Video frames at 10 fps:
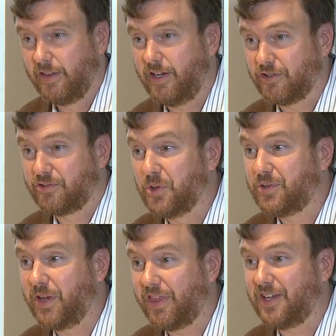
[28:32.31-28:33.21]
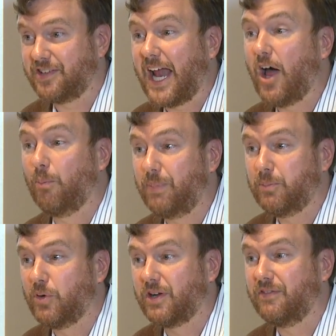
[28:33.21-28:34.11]
These are supposed to be things that help
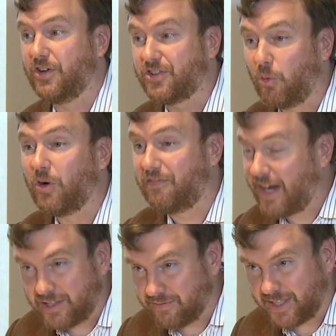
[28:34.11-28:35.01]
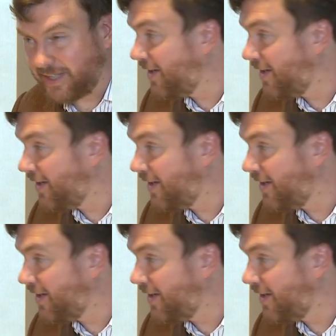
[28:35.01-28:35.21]
people converse more effectively.